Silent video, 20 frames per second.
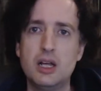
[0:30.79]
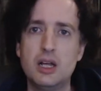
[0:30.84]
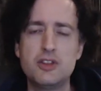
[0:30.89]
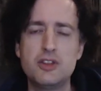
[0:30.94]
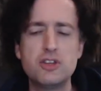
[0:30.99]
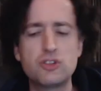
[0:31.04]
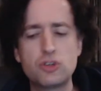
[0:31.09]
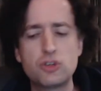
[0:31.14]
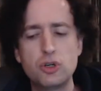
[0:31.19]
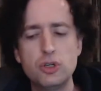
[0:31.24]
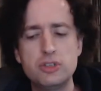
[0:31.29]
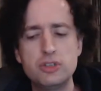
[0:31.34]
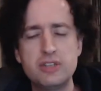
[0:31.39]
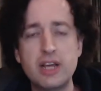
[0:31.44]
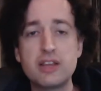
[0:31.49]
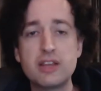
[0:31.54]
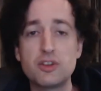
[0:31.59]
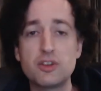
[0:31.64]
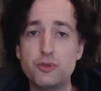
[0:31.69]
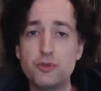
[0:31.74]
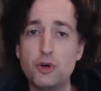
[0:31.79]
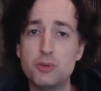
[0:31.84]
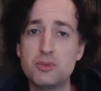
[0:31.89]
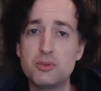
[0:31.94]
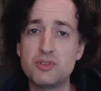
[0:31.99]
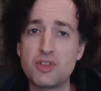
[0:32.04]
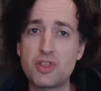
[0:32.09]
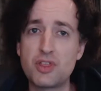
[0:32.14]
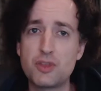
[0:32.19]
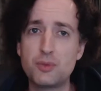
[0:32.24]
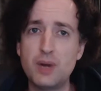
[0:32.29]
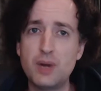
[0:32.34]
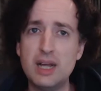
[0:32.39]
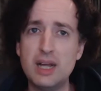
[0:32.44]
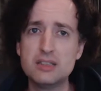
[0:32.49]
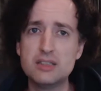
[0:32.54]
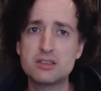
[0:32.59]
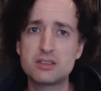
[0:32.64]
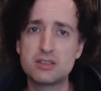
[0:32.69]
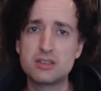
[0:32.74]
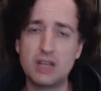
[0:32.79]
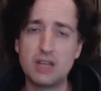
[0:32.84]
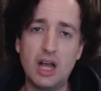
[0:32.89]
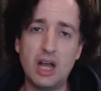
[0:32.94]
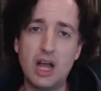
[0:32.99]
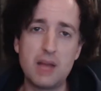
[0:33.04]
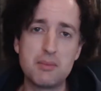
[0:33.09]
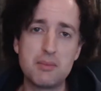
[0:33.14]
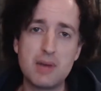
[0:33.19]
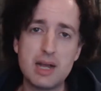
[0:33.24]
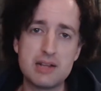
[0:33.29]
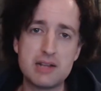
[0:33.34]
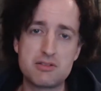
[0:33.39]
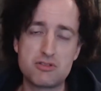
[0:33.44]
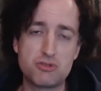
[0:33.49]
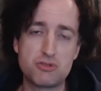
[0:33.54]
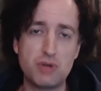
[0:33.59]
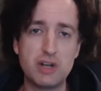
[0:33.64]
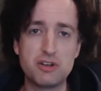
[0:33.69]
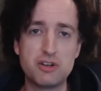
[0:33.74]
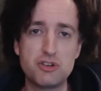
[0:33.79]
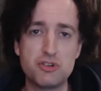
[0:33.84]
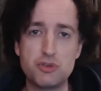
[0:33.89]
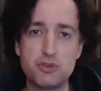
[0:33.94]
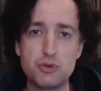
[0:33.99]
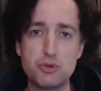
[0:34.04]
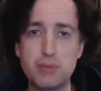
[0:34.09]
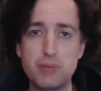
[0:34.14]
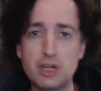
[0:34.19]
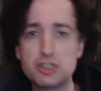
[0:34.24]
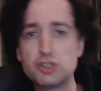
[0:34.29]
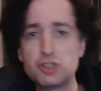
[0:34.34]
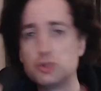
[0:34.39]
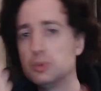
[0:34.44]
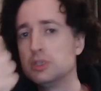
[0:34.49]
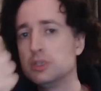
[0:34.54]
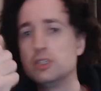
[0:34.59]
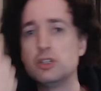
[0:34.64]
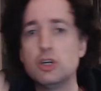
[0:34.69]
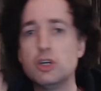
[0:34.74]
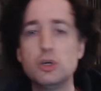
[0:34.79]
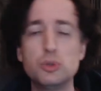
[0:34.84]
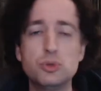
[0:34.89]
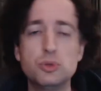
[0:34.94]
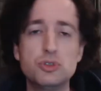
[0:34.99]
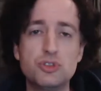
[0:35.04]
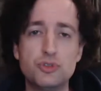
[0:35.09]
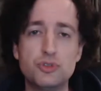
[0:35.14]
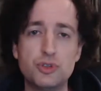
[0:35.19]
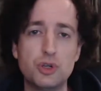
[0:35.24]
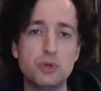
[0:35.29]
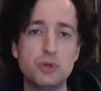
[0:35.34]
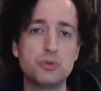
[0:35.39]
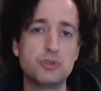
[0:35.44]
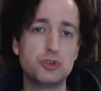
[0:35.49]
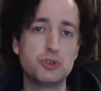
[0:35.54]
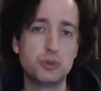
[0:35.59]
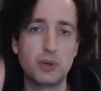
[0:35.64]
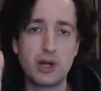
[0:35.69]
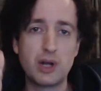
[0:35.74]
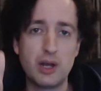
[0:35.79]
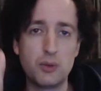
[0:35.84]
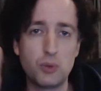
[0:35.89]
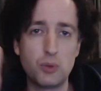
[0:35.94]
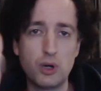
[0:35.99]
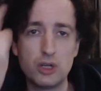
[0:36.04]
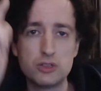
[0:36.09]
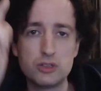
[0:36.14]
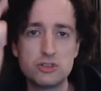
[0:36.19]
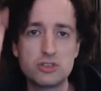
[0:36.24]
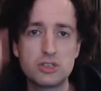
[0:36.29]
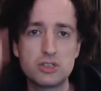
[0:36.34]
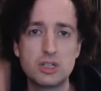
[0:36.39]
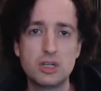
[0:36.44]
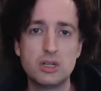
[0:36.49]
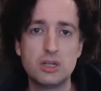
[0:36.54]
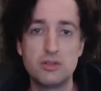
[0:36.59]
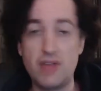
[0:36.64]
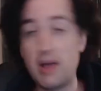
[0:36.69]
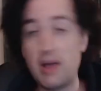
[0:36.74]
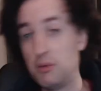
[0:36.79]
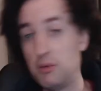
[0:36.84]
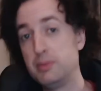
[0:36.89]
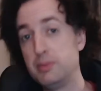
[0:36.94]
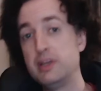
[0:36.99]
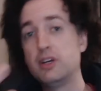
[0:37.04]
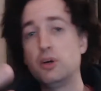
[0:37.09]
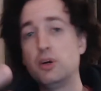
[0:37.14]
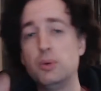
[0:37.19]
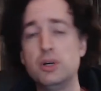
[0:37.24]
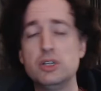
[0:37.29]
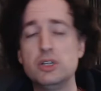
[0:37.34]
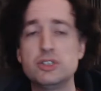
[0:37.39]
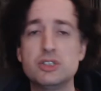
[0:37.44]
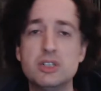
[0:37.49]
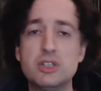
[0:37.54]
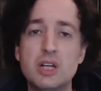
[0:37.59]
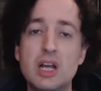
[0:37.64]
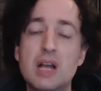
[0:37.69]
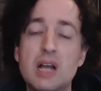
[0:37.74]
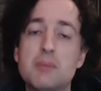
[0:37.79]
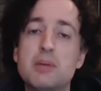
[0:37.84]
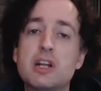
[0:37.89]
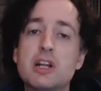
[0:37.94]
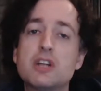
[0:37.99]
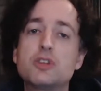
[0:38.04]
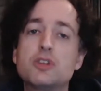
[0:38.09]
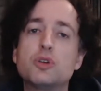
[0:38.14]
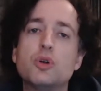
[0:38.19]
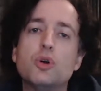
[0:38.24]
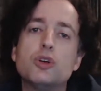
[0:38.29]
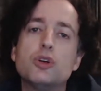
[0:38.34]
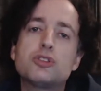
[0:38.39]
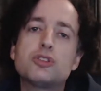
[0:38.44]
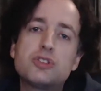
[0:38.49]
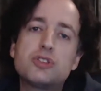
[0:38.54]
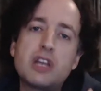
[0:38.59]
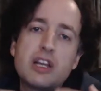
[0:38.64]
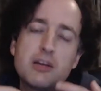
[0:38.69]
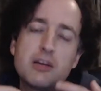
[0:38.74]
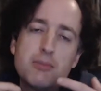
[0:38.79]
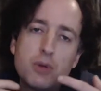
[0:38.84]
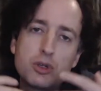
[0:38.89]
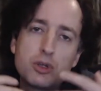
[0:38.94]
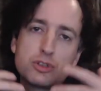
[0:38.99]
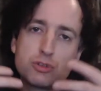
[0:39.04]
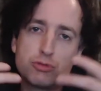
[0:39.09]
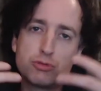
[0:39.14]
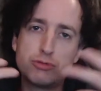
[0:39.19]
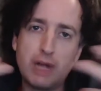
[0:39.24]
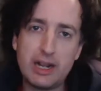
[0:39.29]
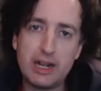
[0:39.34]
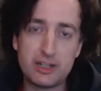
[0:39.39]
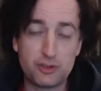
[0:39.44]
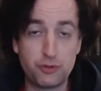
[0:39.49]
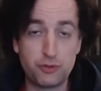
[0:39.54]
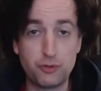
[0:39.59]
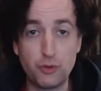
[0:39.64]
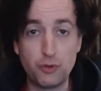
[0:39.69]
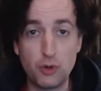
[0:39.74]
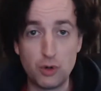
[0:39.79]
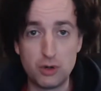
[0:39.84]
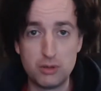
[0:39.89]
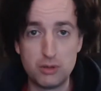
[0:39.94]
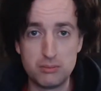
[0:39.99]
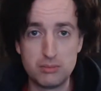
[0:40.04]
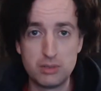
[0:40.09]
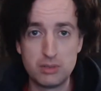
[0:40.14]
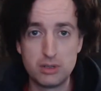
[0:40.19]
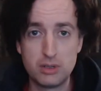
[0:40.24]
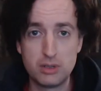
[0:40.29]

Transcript: This could take the form of a threat. Uh, I might threaten to punch you in the nose if you don't do what I want. That would be coercion. But it could also take a more direct form.